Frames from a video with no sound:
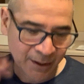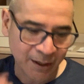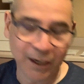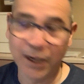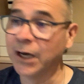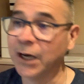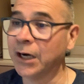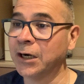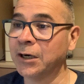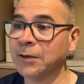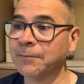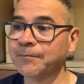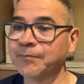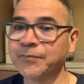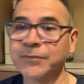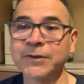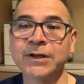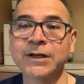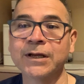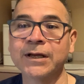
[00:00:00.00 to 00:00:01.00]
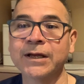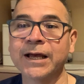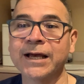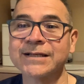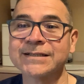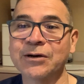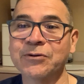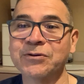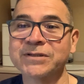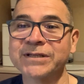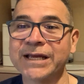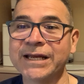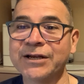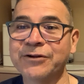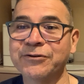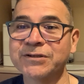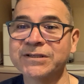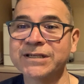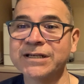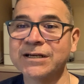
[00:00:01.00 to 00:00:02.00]
As I was saying,
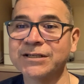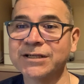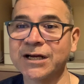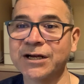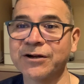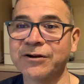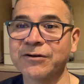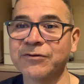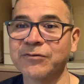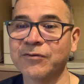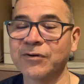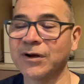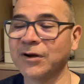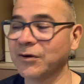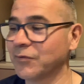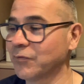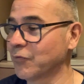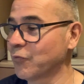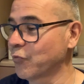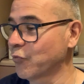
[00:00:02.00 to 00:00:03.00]
Christina Tucker